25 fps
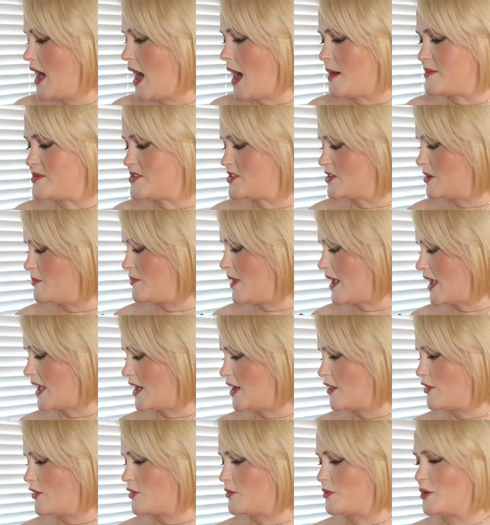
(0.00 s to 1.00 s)
I'm still
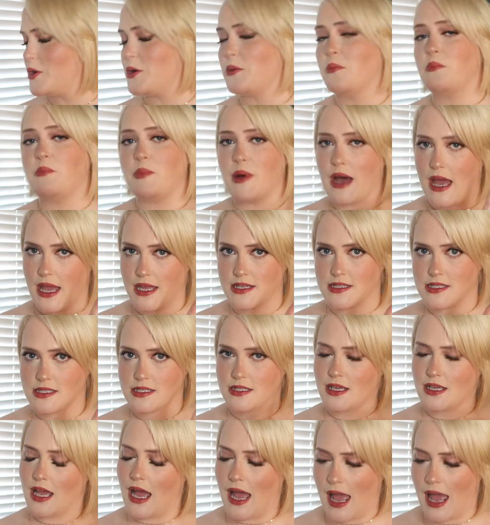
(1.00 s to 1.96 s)
making it through, but